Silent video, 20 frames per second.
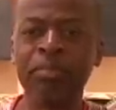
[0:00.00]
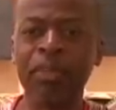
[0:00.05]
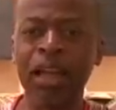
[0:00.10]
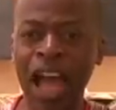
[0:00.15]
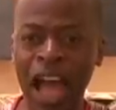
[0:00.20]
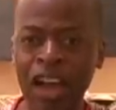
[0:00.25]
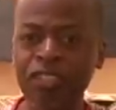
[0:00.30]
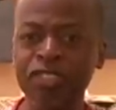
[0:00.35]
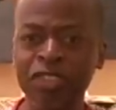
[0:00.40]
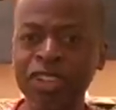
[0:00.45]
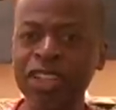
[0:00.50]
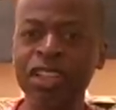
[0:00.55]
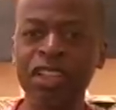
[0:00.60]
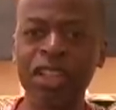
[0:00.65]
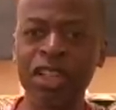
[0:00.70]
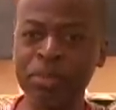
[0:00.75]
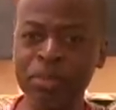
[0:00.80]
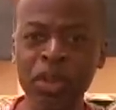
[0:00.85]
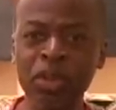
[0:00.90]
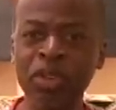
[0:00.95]
African
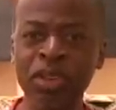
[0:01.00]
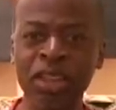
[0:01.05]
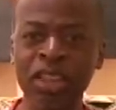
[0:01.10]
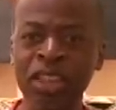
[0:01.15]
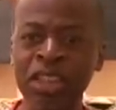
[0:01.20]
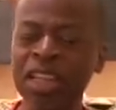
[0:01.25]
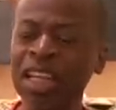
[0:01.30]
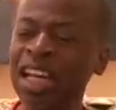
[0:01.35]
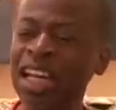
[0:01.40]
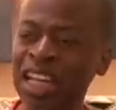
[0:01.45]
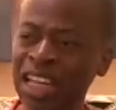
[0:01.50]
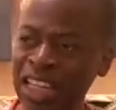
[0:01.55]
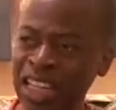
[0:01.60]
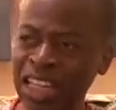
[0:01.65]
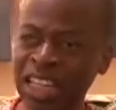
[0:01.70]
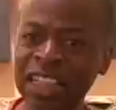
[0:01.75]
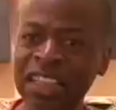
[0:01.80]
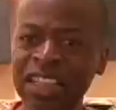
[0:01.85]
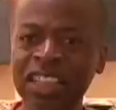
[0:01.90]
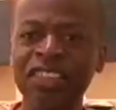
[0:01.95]
community
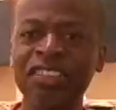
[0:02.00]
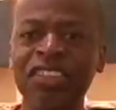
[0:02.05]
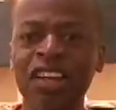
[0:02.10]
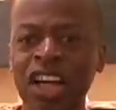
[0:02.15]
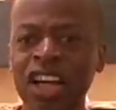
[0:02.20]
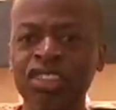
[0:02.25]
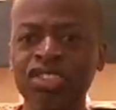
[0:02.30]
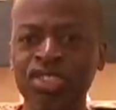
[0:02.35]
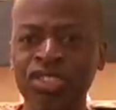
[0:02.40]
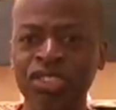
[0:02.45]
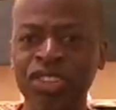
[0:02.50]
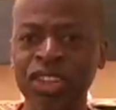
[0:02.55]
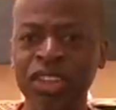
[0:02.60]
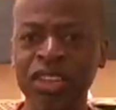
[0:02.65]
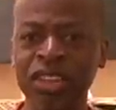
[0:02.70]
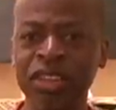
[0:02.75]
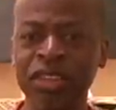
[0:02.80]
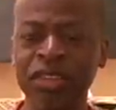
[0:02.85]
in this country